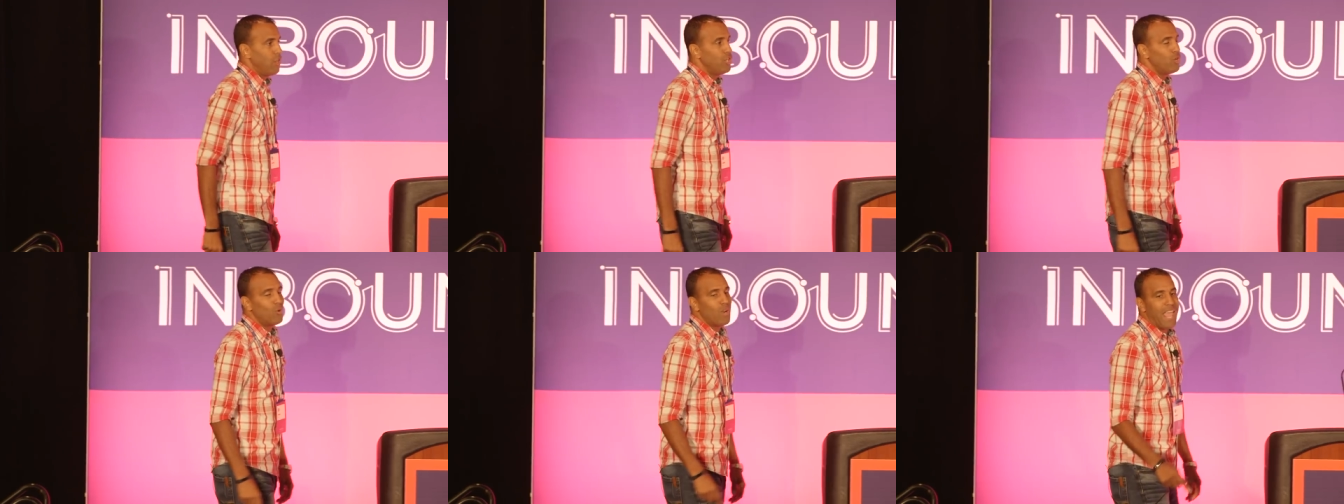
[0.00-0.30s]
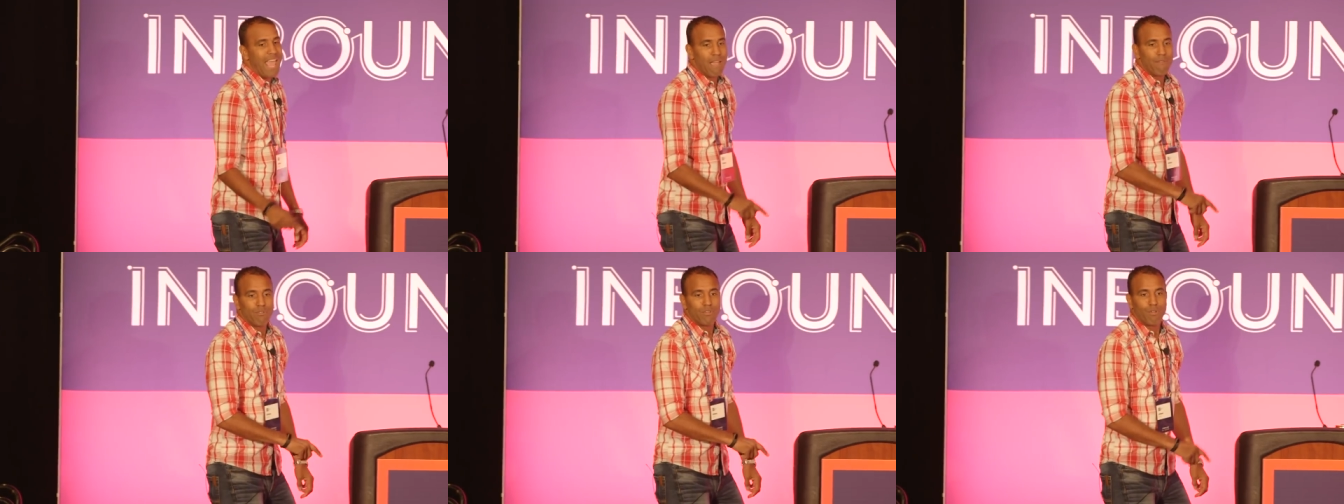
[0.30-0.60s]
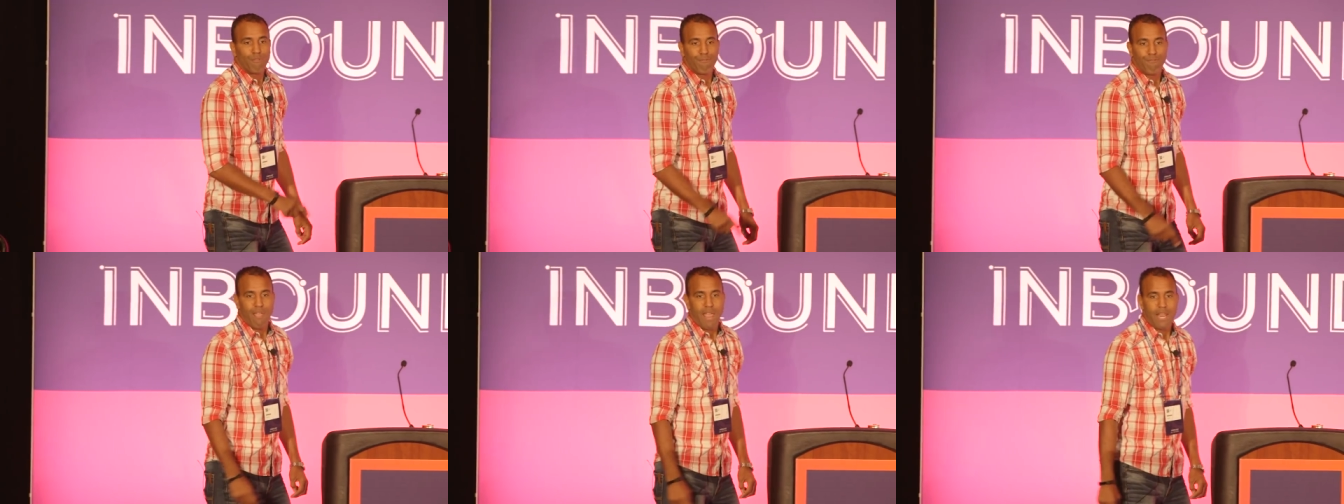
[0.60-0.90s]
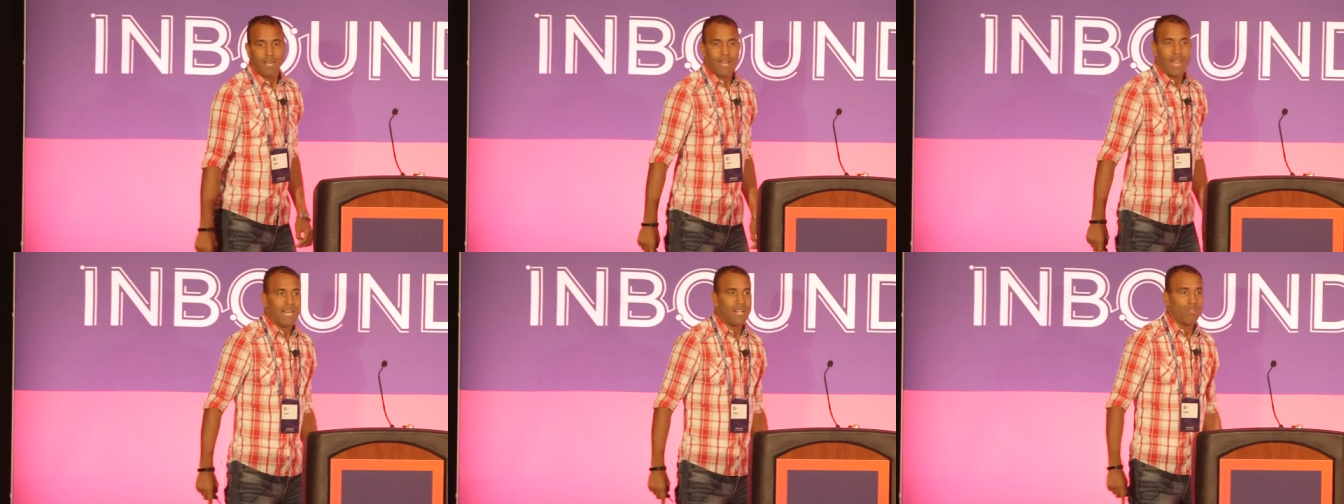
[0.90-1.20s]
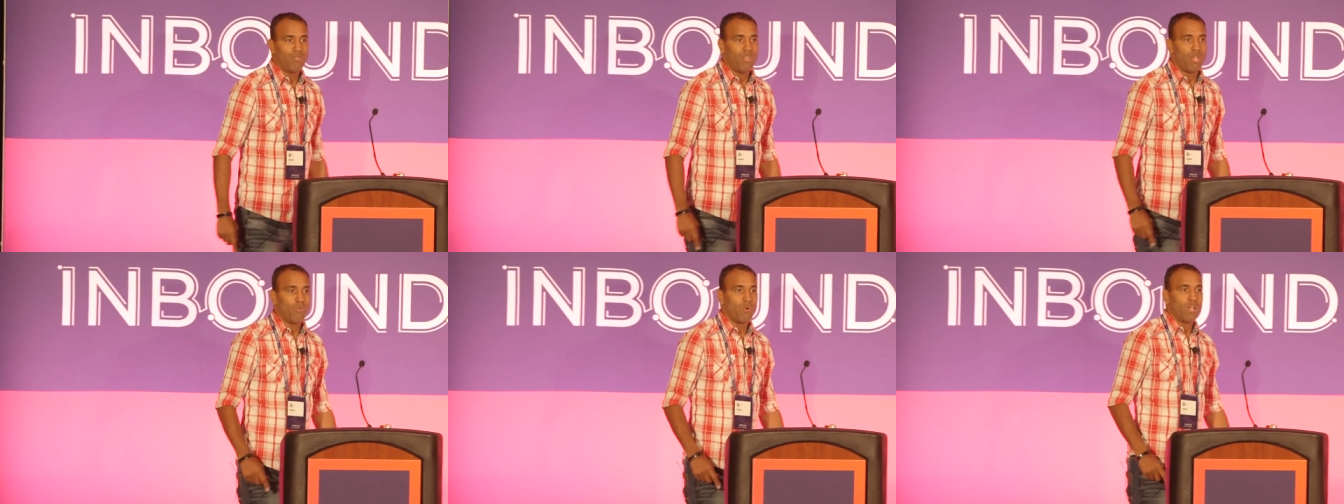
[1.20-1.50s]
You don't ever defend
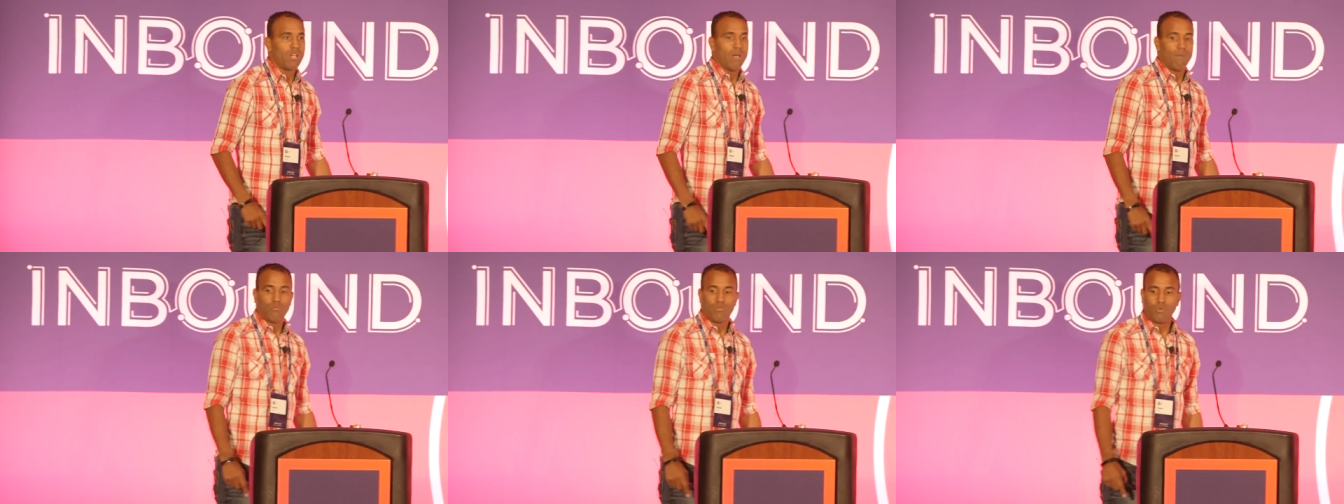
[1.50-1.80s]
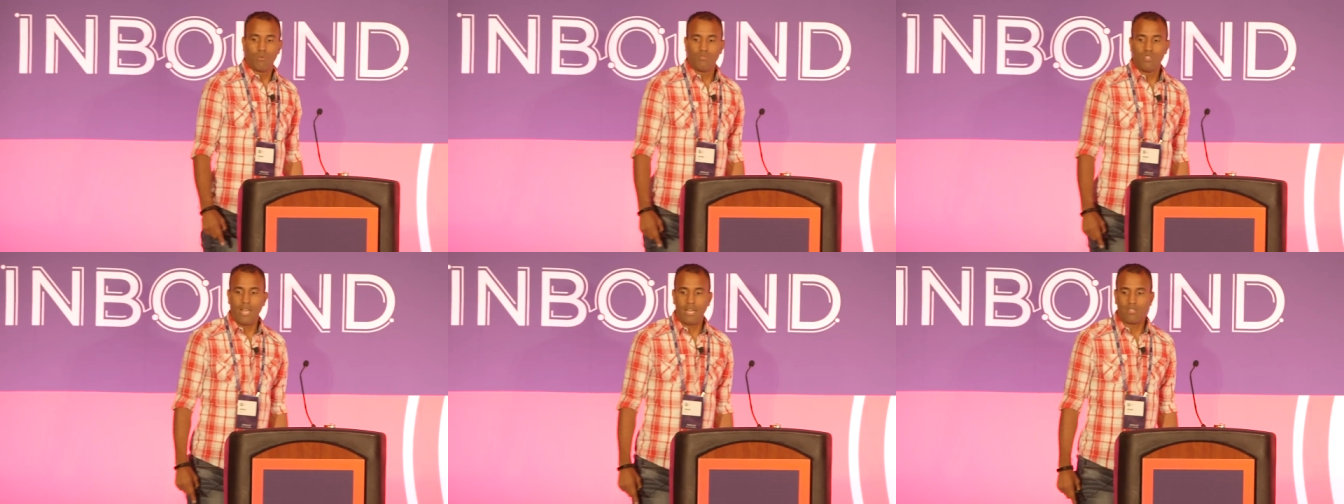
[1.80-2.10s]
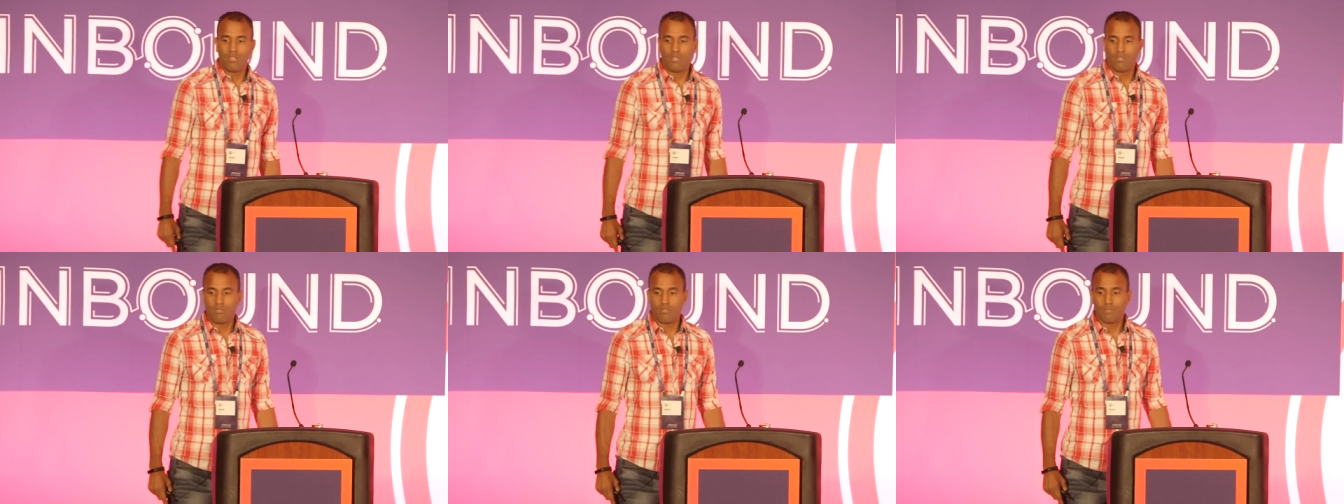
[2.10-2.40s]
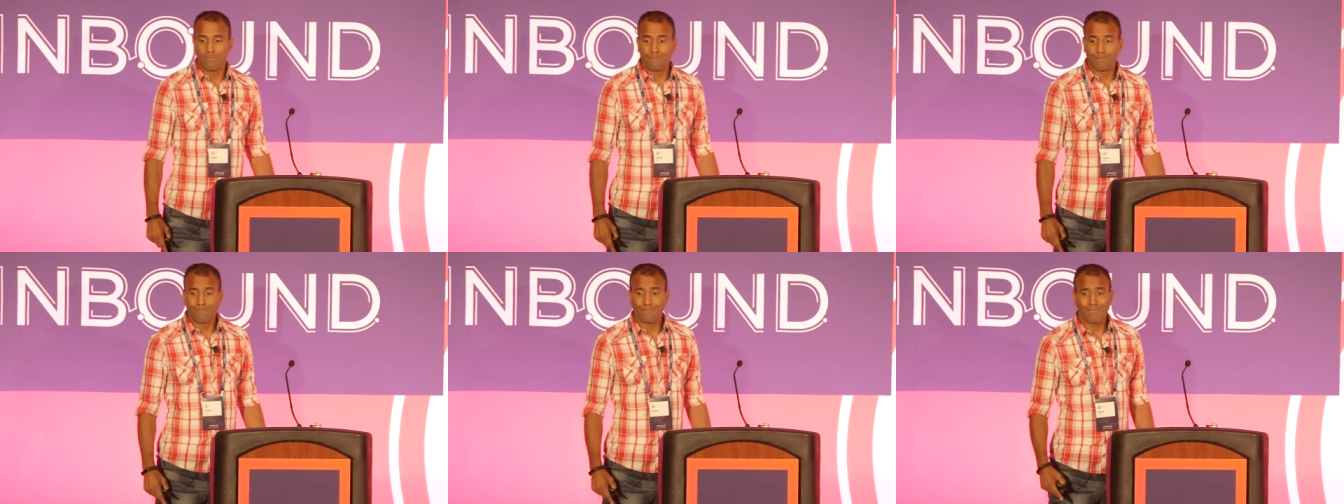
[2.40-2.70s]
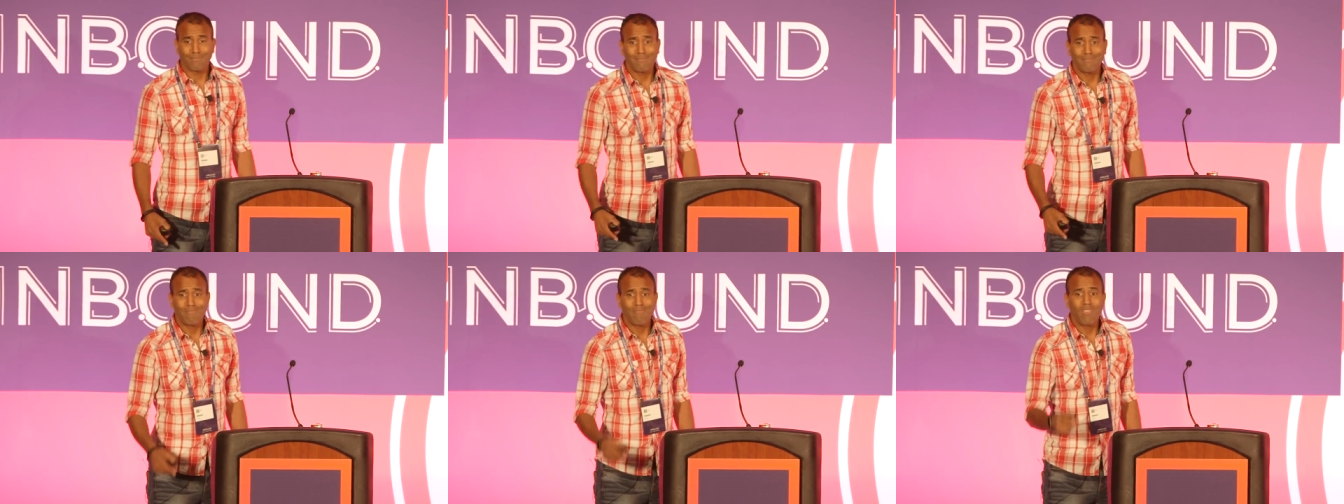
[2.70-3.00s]
anything when it comes to objections.
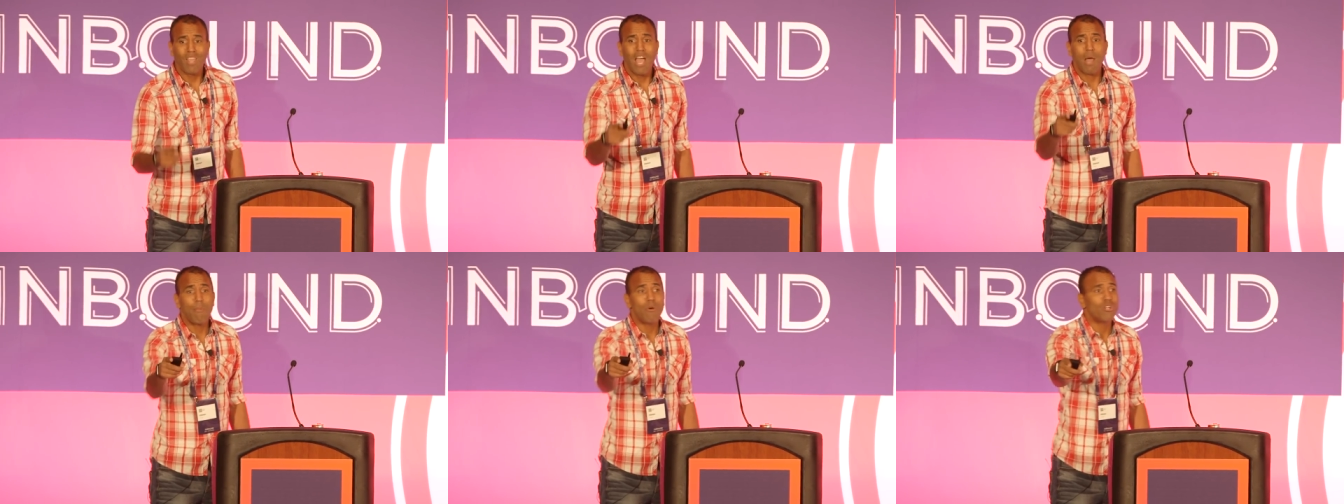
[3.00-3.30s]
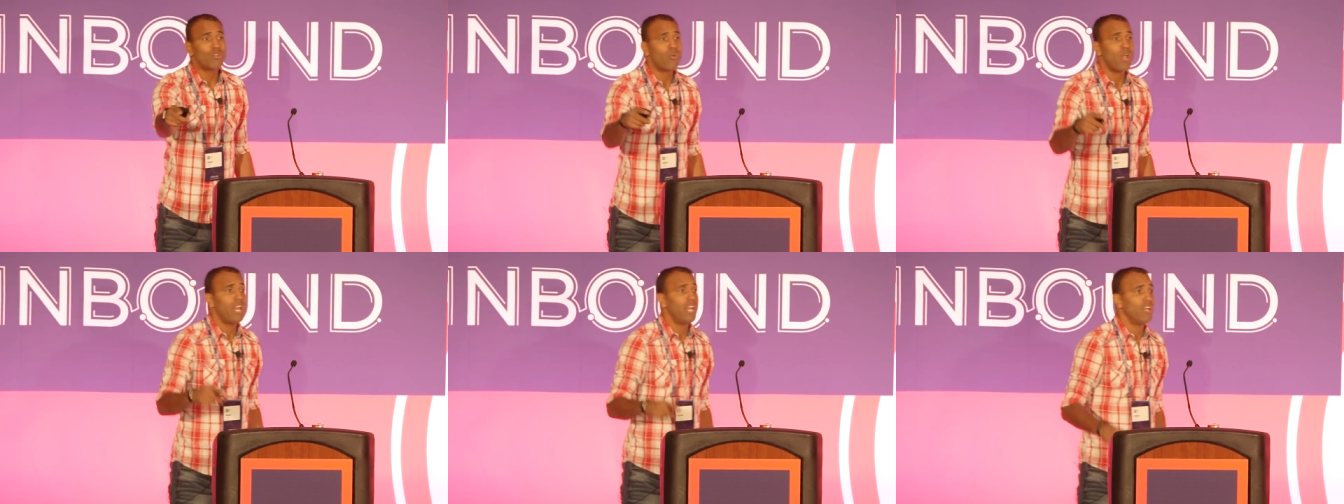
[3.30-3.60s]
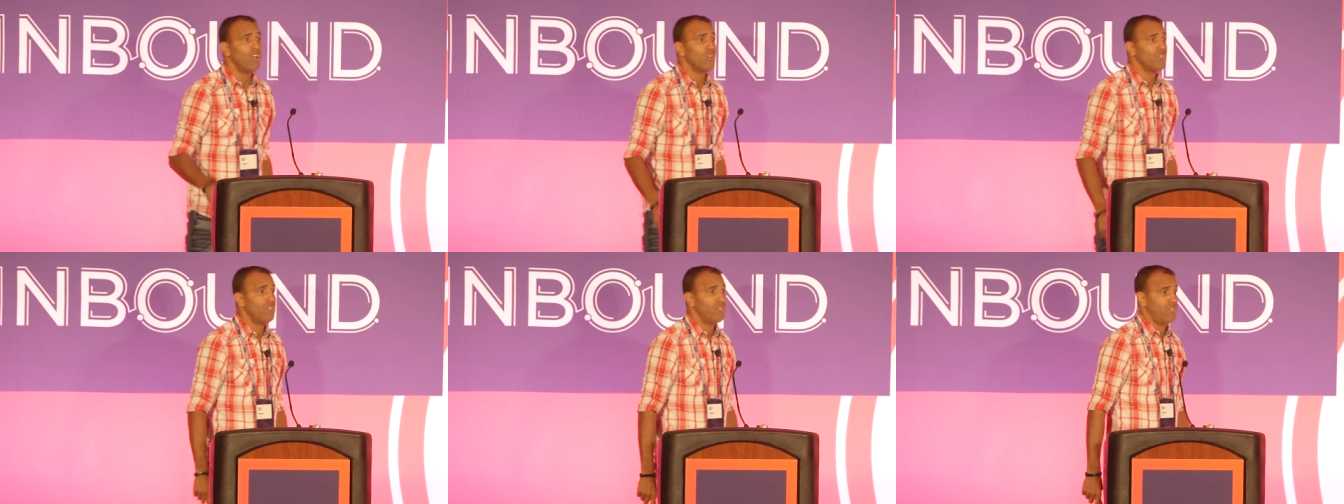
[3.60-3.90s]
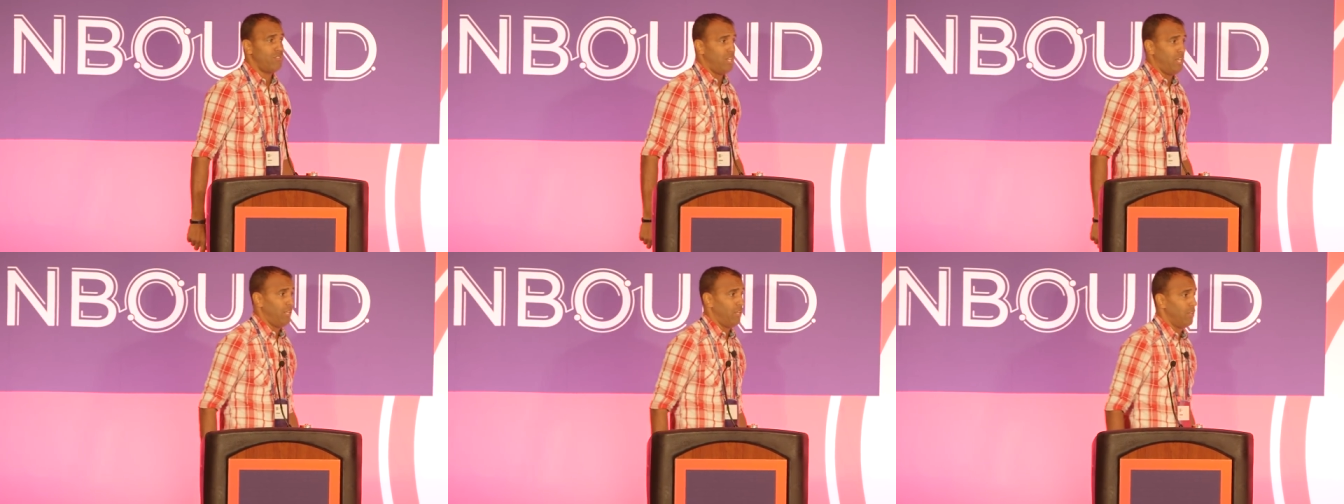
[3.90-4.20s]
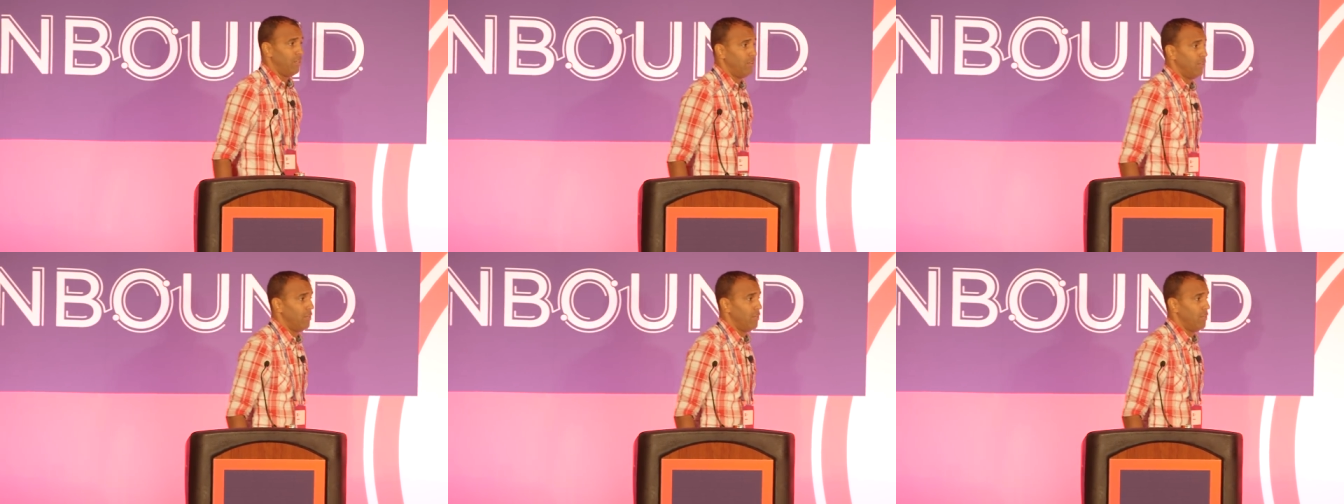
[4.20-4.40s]
How about creating urgency?